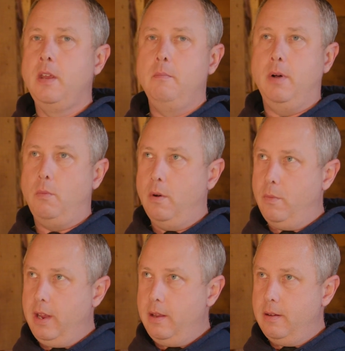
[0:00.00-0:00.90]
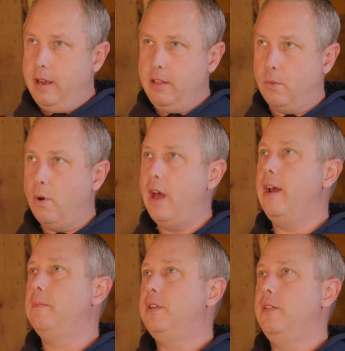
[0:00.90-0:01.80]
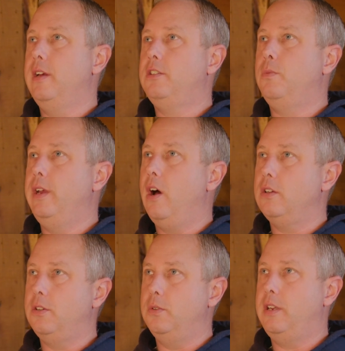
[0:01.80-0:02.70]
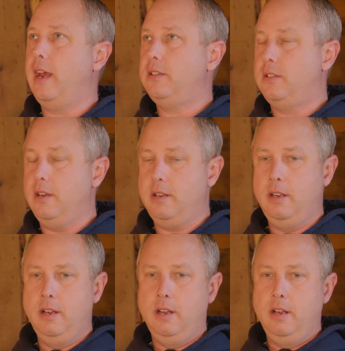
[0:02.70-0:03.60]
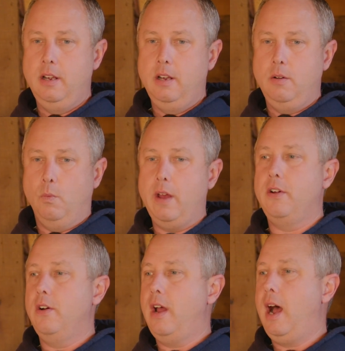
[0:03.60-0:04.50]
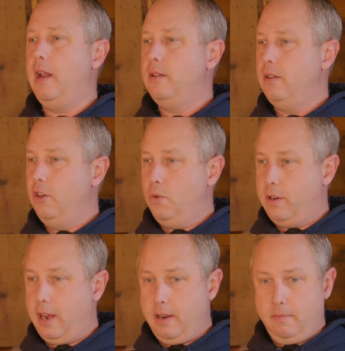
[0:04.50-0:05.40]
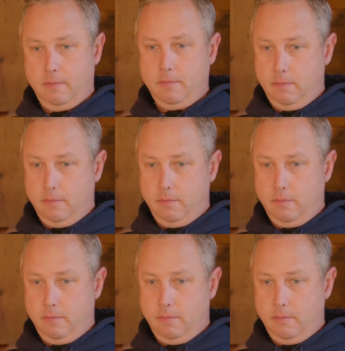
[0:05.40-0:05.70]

But in the run-up to this, we also tested whether or not you can